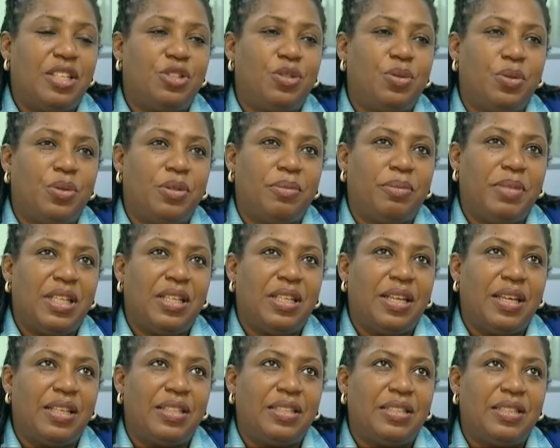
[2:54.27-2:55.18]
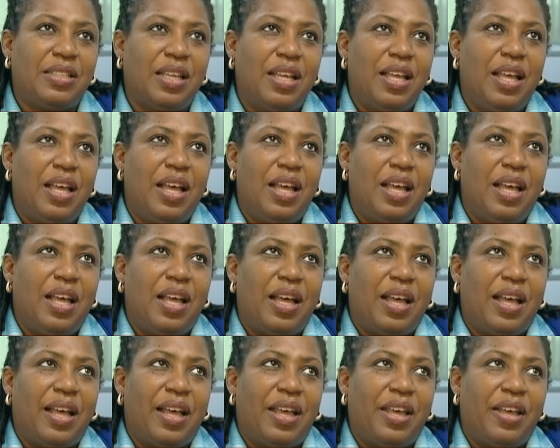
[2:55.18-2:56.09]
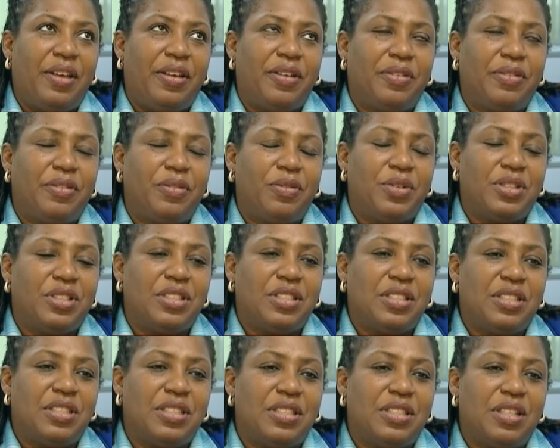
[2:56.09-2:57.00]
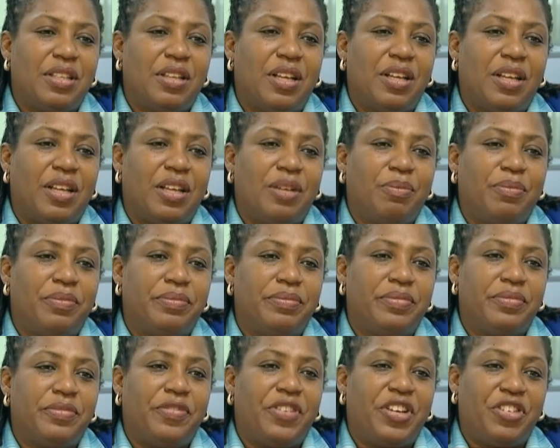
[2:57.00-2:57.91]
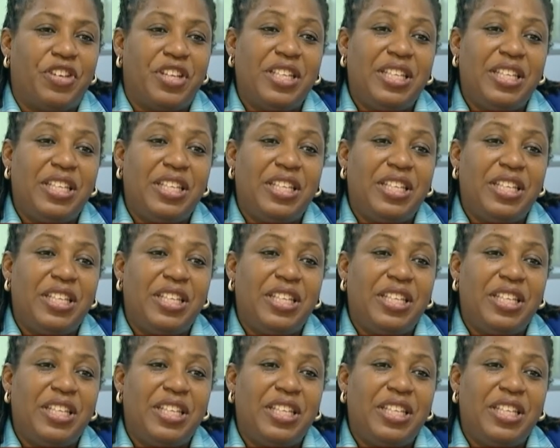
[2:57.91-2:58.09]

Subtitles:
told me that I was very